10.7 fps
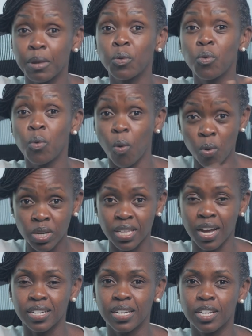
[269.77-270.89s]
who owned the
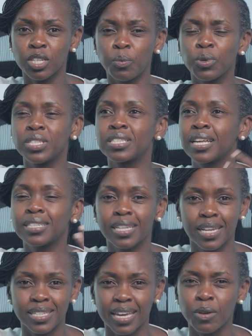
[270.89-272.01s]
car dealership was such a
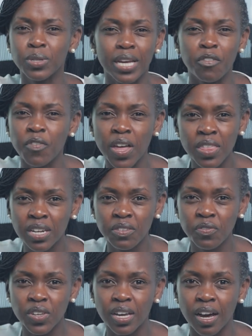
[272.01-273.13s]
nice guy. He was like a fatherly
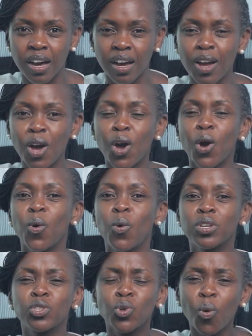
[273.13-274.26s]
figure who
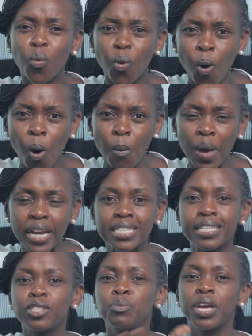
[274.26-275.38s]
was so warm. And he
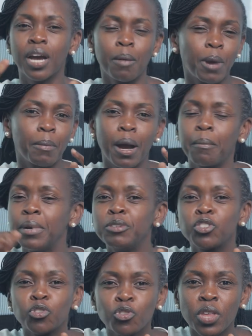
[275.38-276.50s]
said to me, come, let me
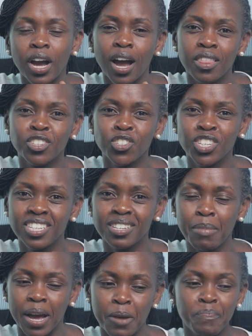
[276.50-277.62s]
show you the car that you need to
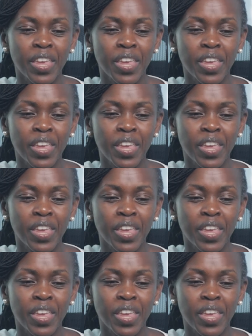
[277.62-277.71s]
buy.